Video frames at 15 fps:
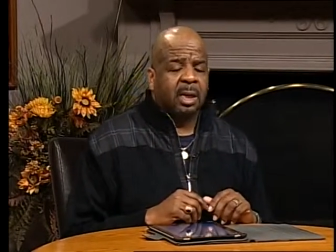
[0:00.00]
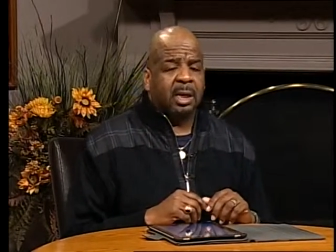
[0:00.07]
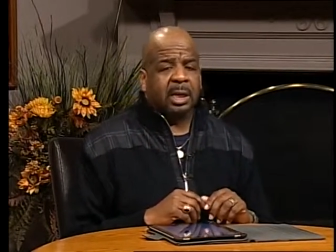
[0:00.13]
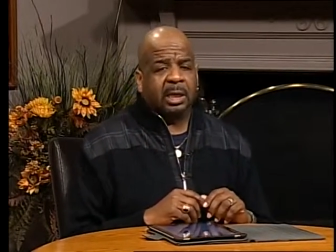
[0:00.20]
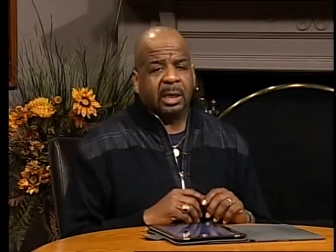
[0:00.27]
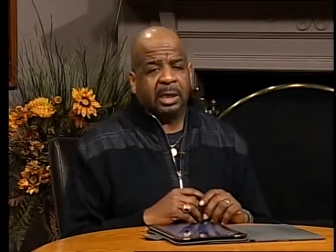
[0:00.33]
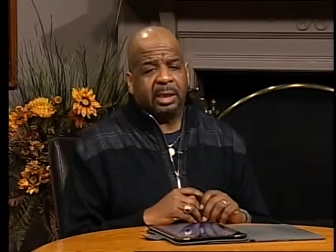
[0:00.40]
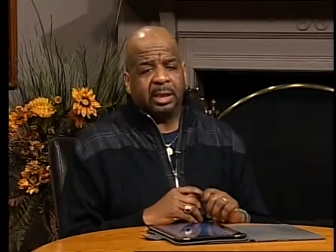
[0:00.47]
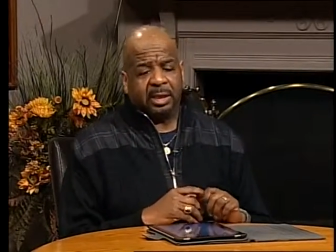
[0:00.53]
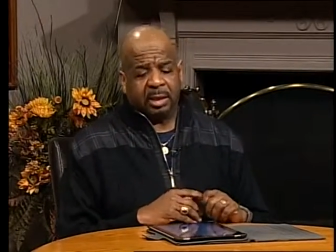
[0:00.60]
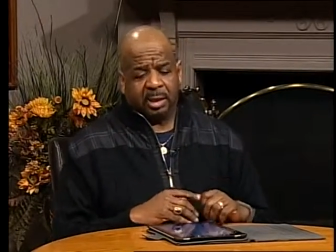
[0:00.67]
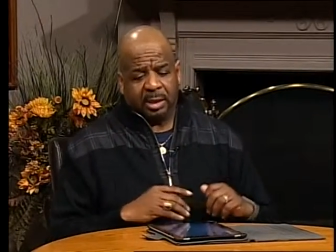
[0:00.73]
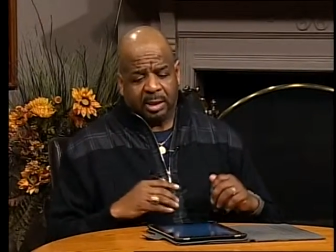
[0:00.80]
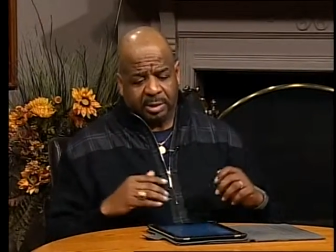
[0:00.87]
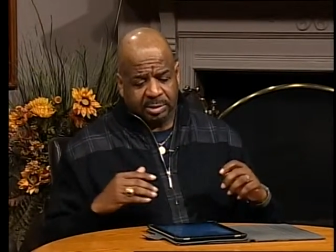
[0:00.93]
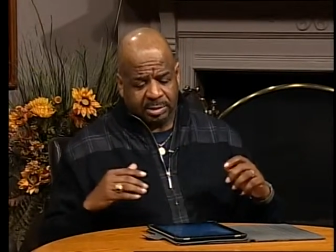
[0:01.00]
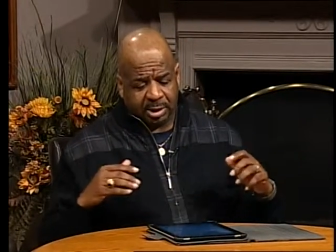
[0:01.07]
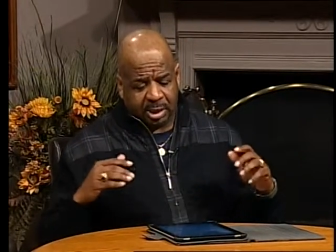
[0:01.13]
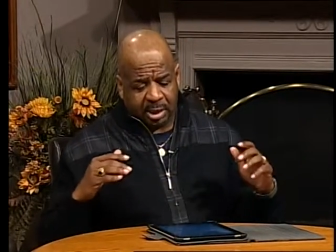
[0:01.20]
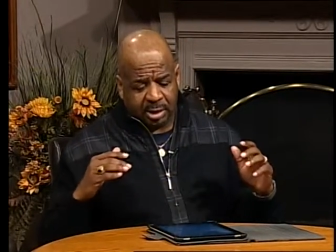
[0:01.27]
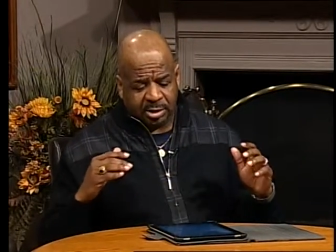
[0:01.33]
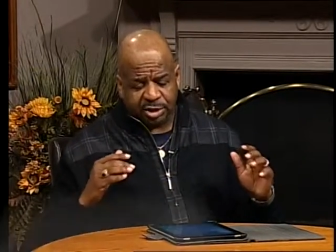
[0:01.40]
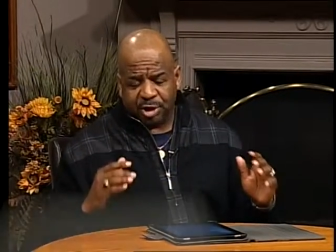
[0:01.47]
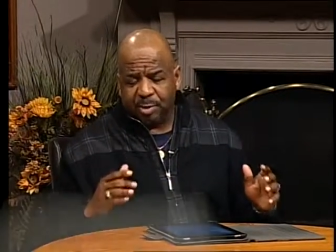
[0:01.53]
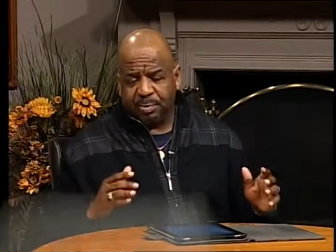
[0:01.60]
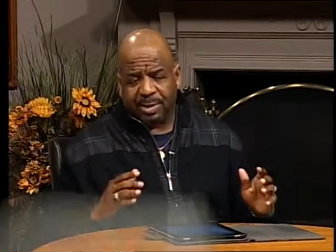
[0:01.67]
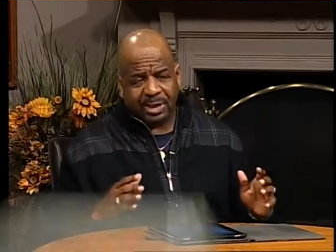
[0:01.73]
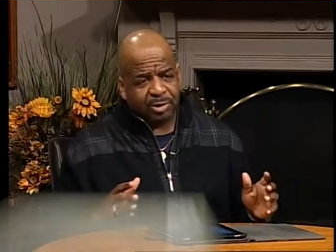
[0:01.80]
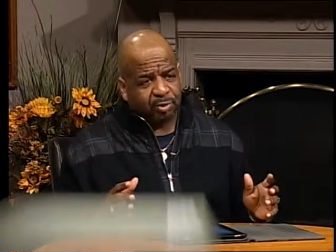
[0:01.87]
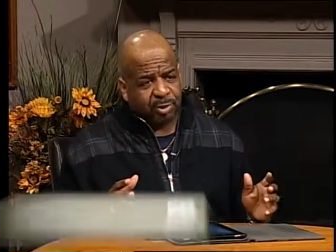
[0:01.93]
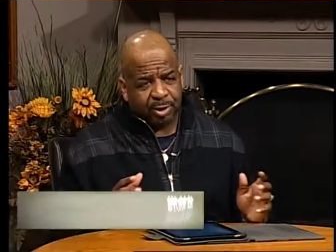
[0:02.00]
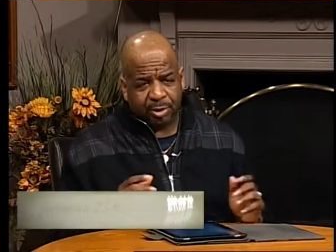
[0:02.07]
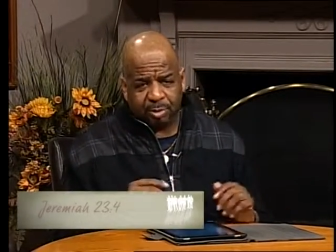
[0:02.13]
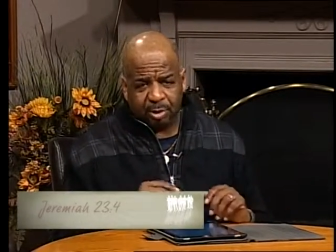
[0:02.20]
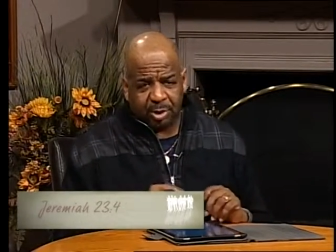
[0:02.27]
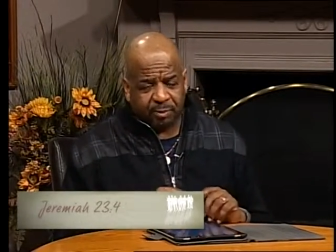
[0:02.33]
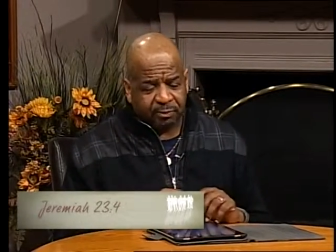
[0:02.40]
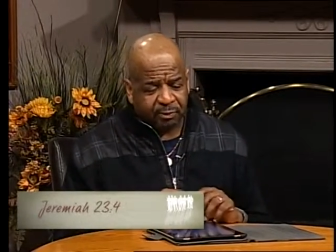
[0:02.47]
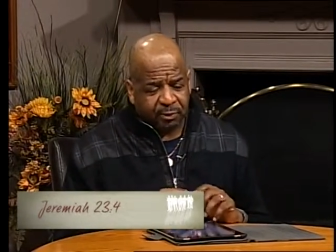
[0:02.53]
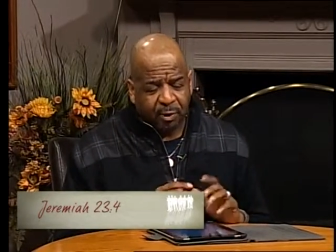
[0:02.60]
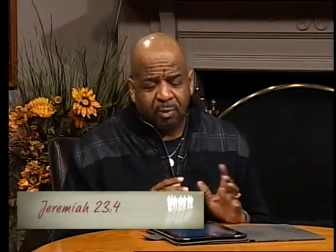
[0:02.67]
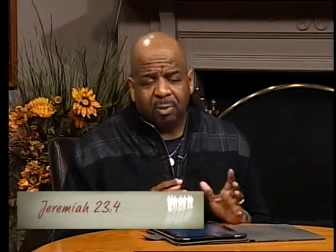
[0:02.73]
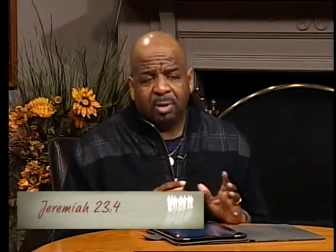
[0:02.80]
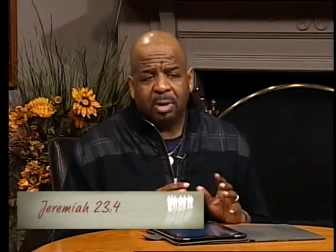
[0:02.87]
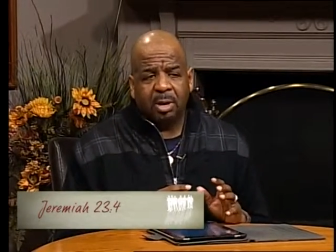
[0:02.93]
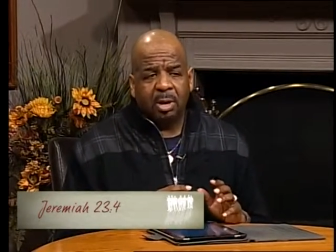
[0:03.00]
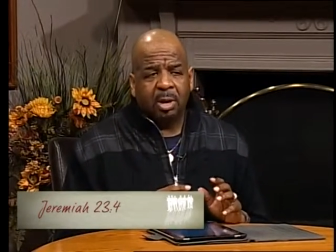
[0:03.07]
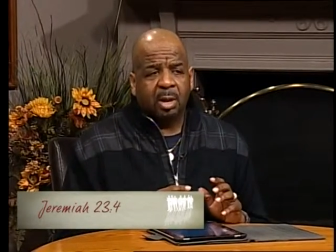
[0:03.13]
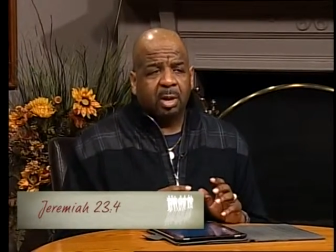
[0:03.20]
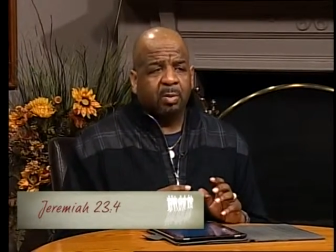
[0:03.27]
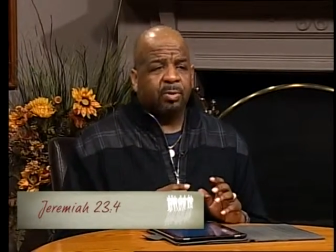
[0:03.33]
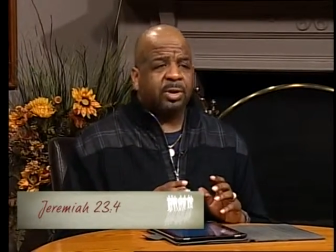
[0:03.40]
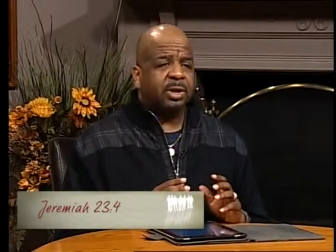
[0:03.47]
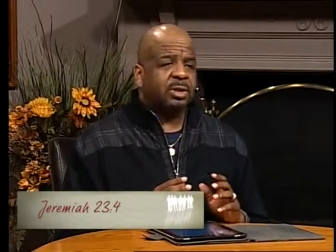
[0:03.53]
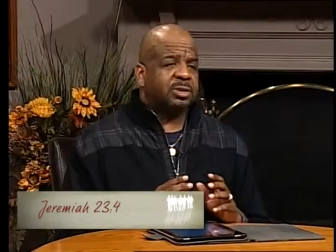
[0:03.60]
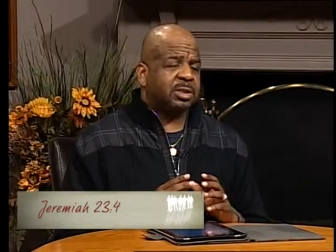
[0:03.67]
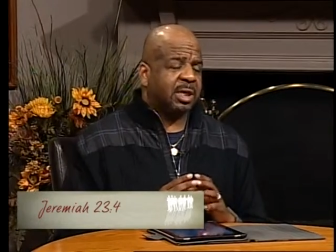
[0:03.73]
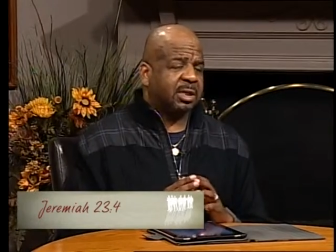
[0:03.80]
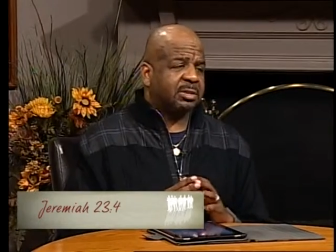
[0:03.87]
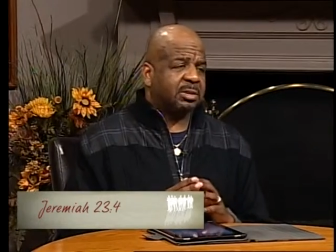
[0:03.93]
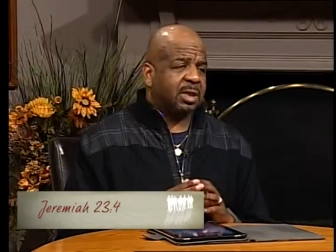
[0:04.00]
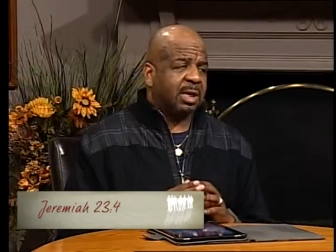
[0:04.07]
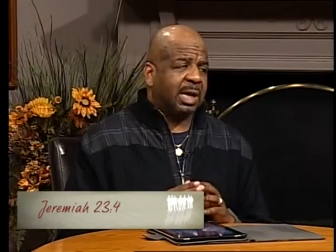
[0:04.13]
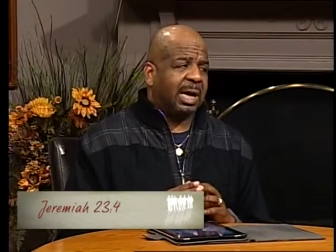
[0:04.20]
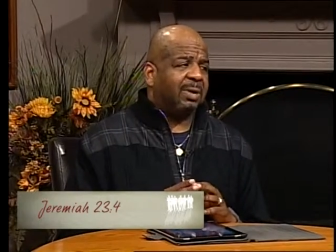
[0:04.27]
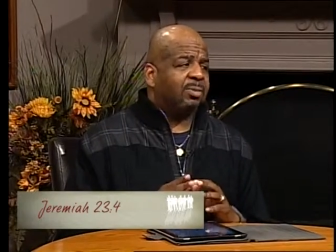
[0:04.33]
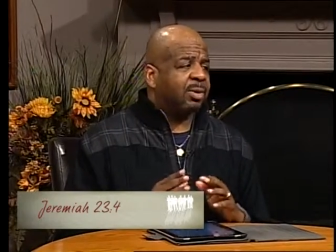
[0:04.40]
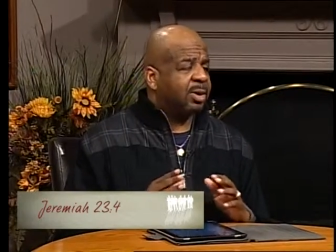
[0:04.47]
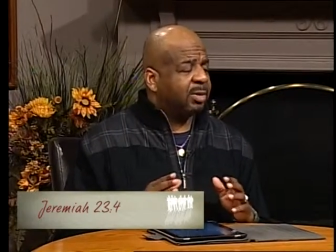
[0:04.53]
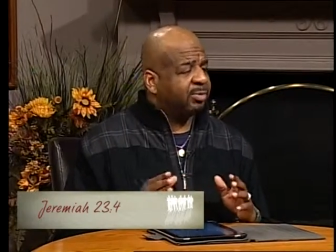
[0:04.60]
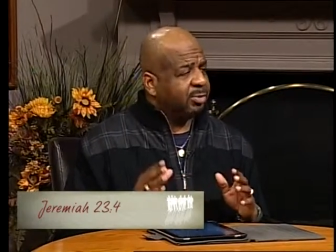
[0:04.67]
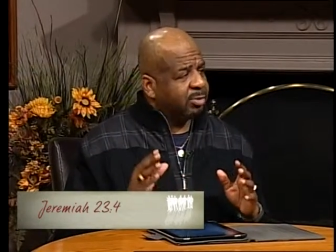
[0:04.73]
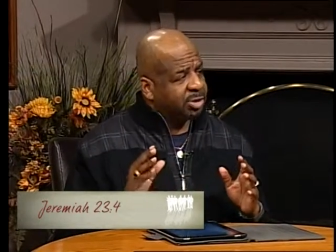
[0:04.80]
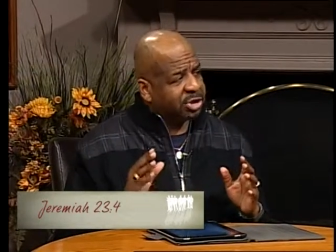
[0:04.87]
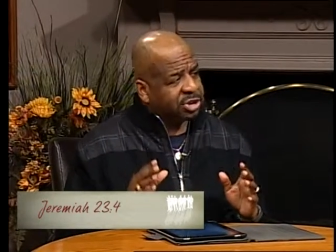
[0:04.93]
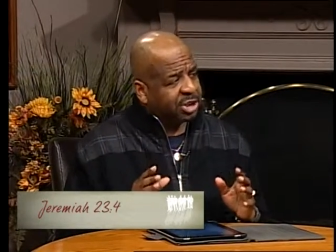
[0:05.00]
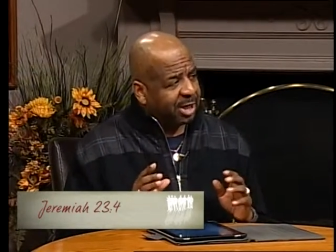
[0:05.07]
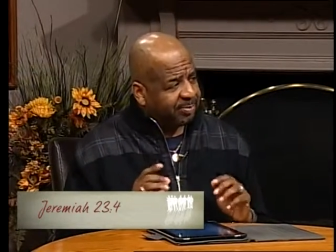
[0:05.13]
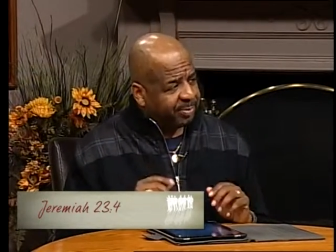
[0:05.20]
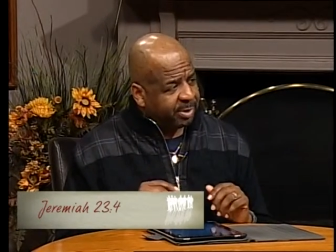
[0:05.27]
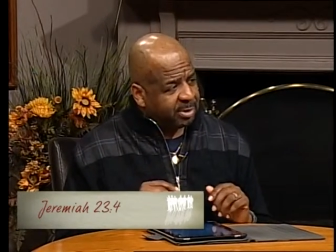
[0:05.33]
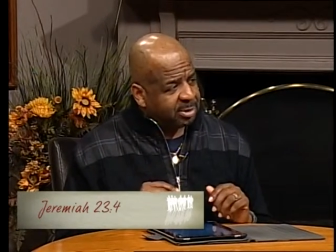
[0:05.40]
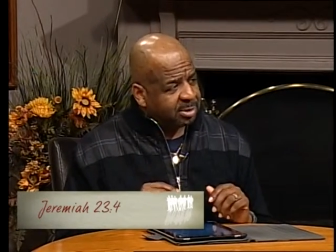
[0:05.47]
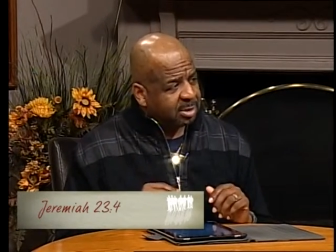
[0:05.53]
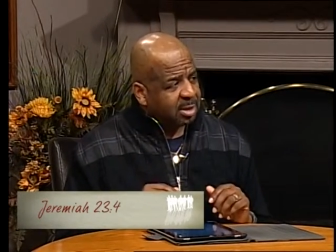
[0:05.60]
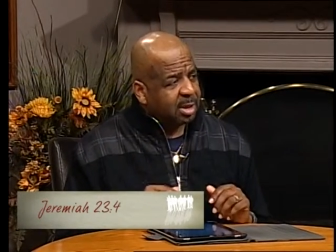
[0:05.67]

and it, it is uh, Jeremiah 23 and 4 when he says that I will give you shepherds